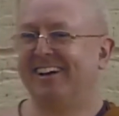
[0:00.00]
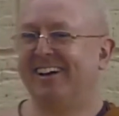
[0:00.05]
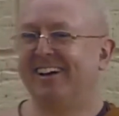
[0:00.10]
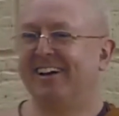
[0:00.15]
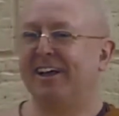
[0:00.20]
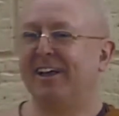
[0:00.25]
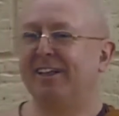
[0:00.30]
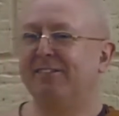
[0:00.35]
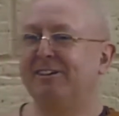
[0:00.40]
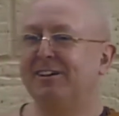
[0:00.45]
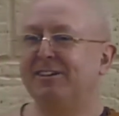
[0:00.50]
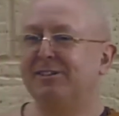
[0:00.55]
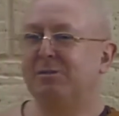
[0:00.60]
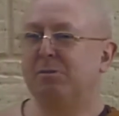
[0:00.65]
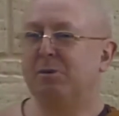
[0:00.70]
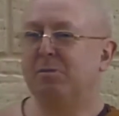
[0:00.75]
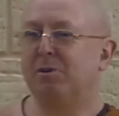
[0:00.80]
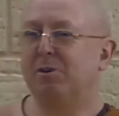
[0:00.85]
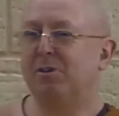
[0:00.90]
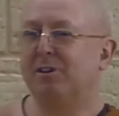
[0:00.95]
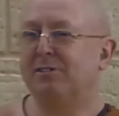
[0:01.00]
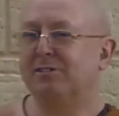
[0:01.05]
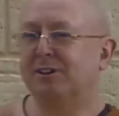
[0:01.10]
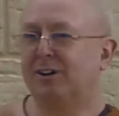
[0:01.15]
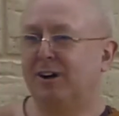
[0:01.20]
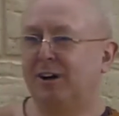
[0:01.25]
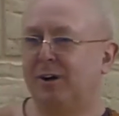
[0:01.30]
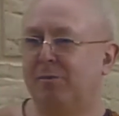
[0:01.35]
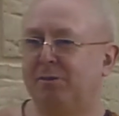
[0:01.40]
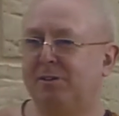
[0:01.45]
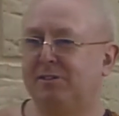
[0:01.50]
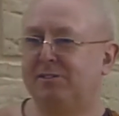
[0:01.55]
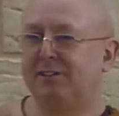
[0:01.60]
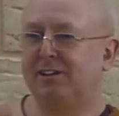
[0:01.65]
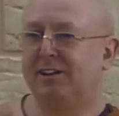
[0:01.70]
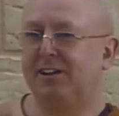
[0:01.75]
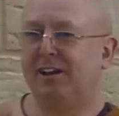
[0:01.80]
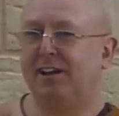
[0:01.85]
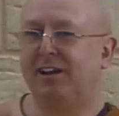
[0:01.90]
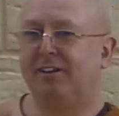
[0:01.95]
Now, the reason we put those carpets
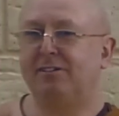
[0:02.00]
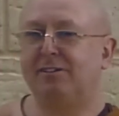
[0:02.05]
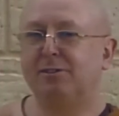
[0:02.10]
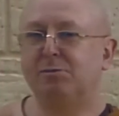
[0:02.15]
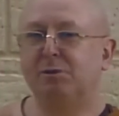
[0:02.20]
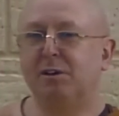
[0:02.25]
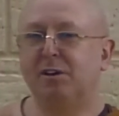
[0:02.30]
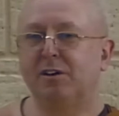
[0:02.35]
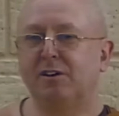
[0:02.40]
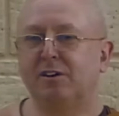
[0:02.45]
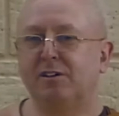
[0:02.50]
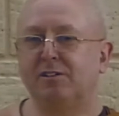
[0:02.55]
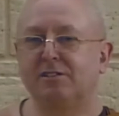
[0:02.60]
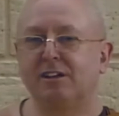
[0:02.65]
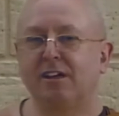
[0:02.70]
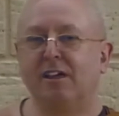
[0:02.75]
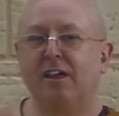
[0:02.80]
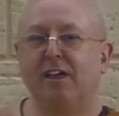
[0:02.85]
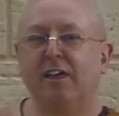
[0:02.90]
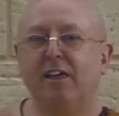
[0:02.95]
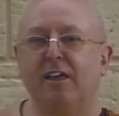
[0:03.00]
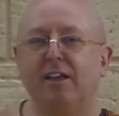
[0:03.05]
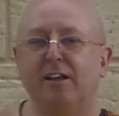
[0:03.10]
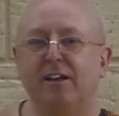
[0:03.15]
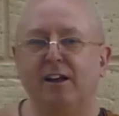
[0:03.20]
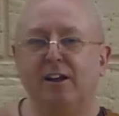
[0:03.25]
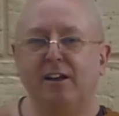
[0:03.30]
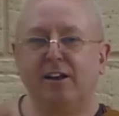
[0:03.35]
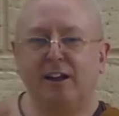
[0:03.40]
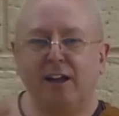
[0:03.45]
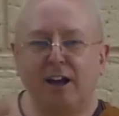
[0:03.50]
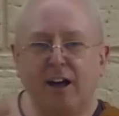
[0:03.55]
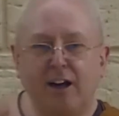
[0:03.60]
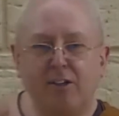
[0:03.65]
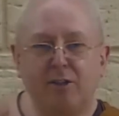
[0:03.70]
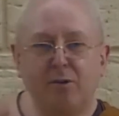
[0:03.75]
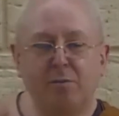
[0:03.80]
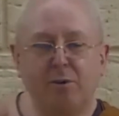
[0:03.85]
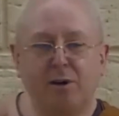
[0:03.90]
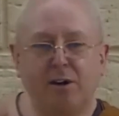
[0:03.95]
in there is because, and the
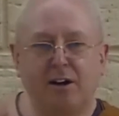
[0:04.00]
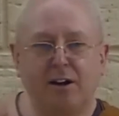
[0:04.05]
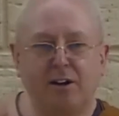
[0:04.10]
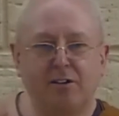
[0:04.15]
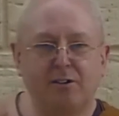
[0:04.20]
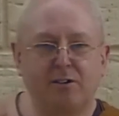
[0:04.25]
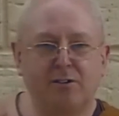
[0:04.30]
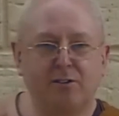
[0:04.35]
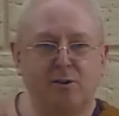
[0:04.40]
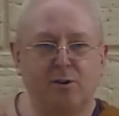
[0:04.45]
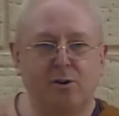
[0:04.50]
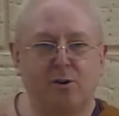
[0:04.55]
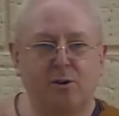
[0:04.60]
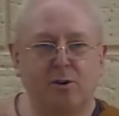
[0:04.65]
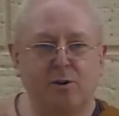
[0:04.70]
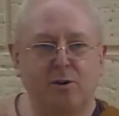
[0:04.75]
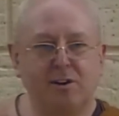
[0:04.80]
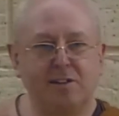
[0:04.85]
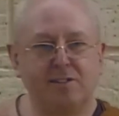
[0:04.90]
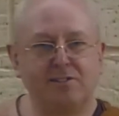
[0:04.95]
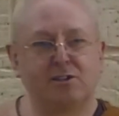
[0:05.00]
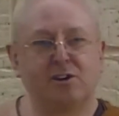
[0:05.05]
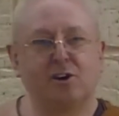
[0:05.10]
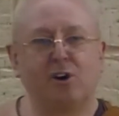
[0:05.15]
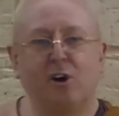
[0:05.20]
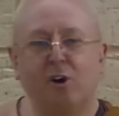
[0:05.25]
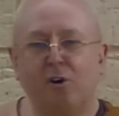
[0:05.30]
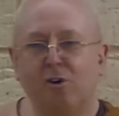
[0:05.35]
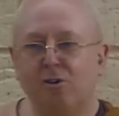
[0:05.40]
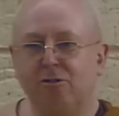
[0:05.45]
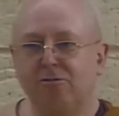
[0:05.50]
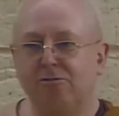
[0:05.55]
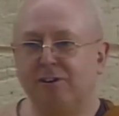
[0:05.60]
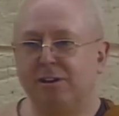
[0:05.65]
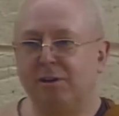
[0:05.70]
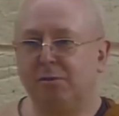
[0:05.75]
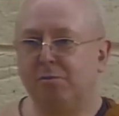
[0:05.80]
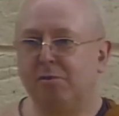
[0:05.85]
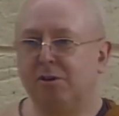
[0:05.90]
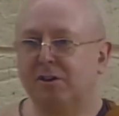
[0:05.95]
other part of the hall is
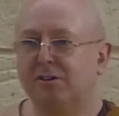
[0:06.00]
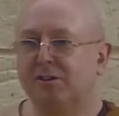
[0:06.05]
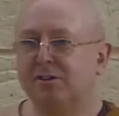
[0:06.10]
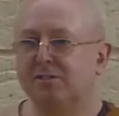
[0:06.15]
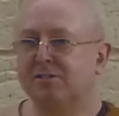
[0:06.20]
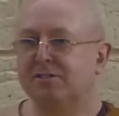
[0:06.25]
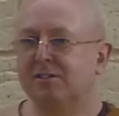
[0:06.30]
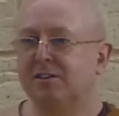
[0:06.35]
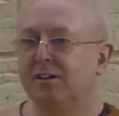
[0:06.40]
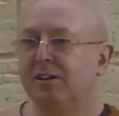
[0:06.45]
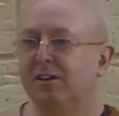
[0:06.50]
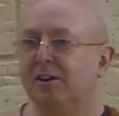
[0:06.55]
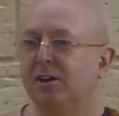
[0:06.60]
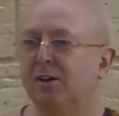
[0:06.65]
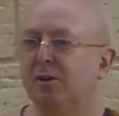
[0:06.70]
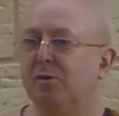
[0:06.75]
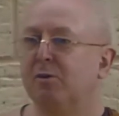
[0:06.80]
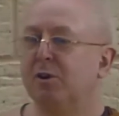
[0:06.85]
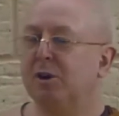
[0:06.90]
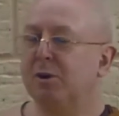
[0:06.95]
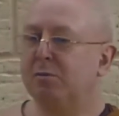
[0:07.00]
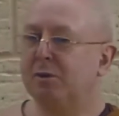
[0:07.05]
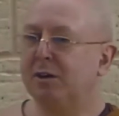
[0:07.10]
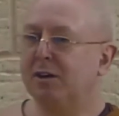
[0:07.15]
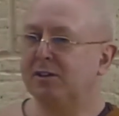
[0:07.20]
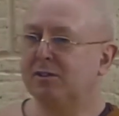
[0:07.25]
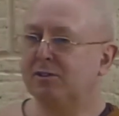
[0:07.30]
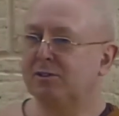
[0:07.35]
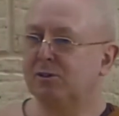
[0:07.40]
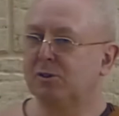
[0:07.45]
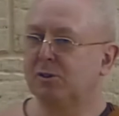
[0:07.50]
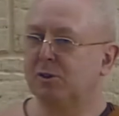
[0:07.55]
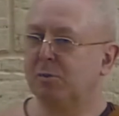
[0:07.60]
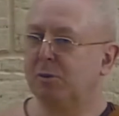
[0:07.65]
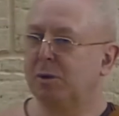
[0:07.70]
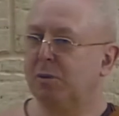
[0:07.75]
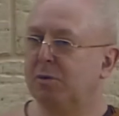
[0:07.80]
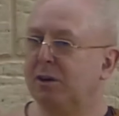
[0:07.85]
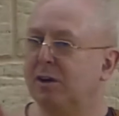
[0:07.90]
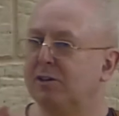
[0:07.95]
concrete, because you want to make sure that
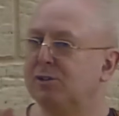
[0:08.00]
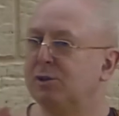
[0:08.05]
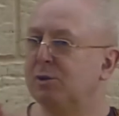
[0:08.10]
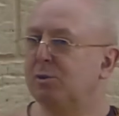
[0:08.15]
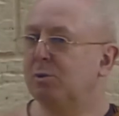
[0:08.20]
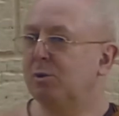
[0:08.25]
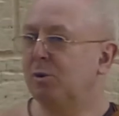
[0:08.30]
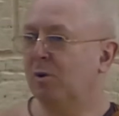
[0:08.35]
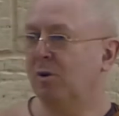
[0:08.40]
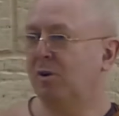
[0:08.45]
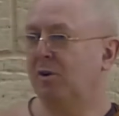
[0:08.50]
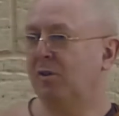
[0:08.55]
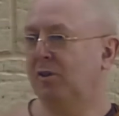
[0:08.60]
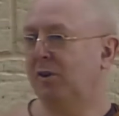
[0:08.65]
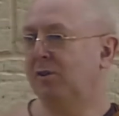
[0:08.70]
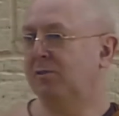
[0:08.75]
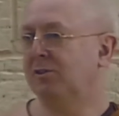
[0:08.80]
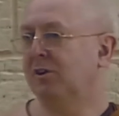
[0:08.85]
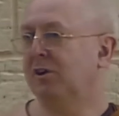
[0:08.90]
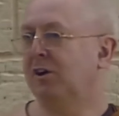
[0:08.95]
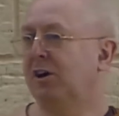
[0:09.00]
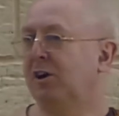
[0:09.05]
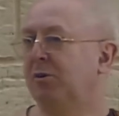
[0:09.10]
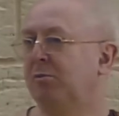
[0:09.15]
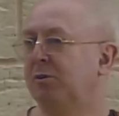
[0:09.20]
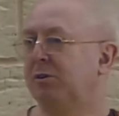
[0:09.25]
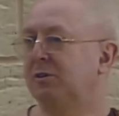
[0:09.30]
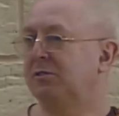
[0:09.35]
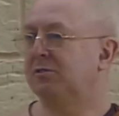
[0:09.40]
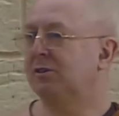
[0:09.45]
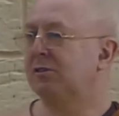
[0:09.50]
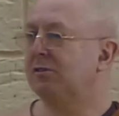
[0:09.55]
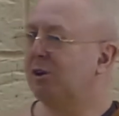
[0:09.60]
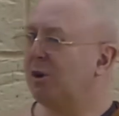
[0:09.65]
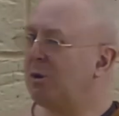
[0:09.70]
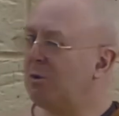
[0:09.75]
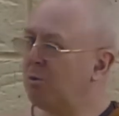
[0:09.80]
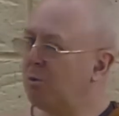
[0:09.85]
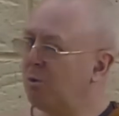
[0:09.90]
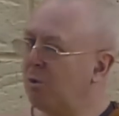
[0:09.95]
people actually walk on those carpets. So
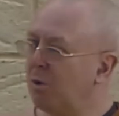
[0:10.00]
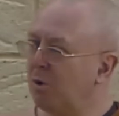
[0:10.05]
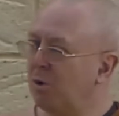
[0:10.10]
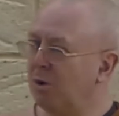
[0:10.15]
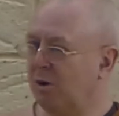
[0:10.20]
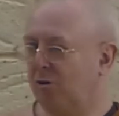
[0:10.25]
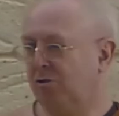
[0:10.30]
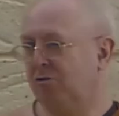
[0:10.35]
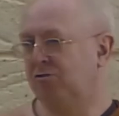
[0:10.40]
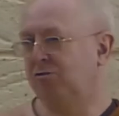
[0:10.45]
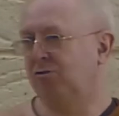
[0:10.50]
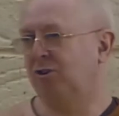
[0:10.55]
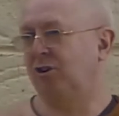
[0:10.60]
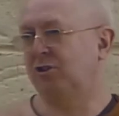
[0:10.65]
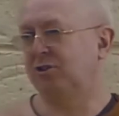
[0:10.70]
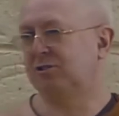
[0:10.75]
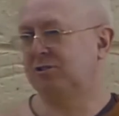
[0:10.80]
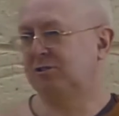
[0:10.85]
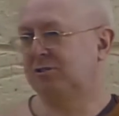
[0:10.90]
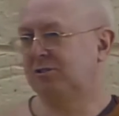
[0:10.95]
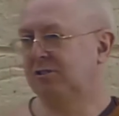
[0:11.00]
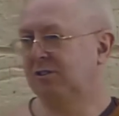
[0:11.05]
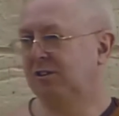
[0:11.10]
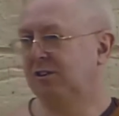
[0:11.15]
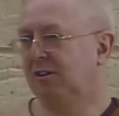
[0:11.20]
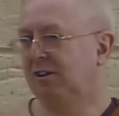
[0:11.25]
don't walk across.